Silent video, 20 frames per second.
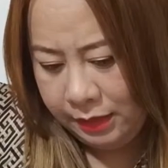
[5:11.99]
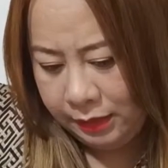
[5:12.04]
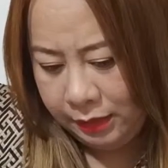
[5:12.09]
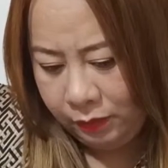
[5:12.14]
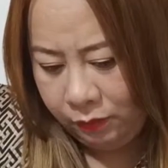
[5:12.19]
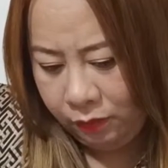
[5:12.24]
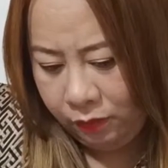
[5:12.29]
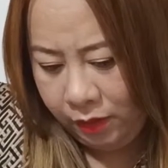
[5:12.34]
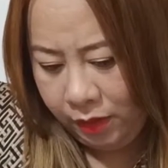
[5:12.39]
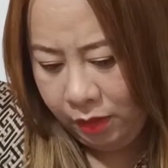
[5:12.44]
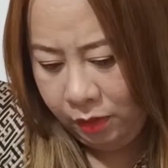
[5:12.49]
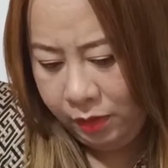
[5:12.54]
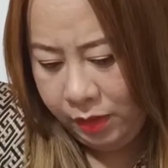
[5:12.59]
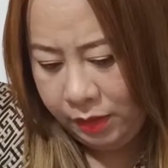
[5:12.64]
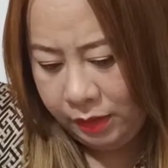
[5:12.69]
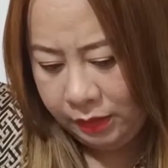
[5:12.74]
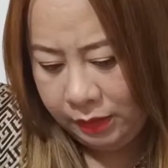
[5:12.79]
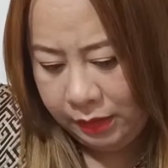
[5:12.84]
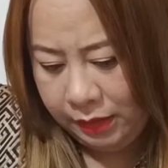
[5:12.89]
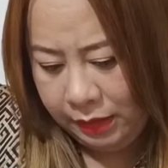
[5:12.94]
it's
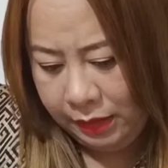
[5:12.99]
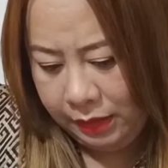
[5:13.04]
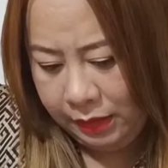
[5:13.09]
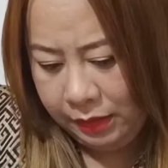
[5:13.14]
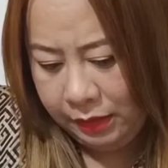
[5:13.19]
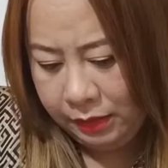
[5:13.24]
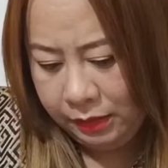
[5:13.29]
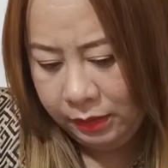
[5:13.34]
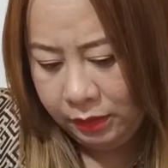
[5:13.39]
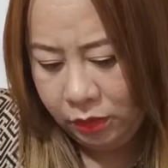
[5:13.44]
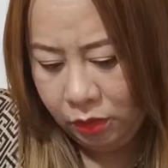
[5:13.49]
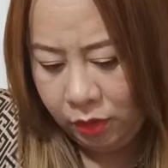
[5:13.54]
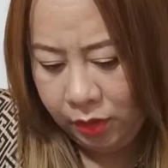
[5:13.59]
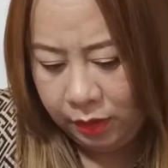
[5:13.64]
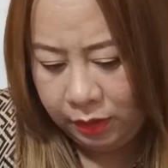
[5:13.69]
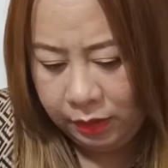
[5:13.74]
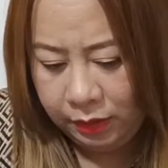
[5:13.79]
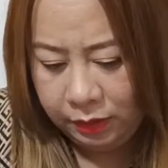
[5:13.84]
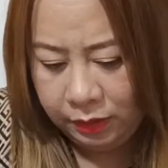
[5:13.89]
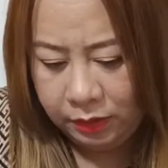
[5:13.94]
very sealed. So
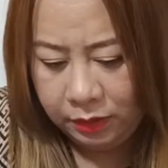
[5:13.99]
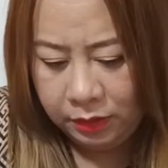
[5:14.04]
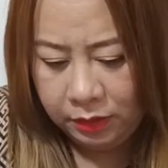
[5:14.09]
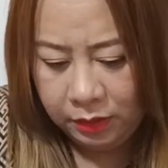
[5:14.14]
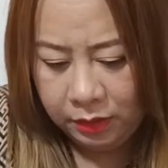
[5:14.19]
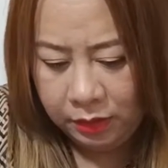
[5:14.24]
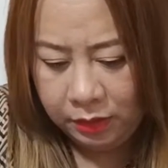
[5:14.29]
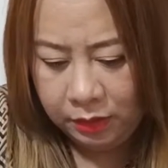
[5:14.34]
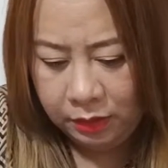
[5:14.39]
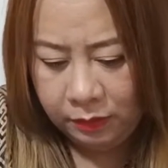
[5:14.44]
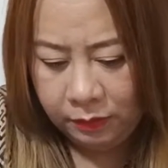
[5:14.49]
at this,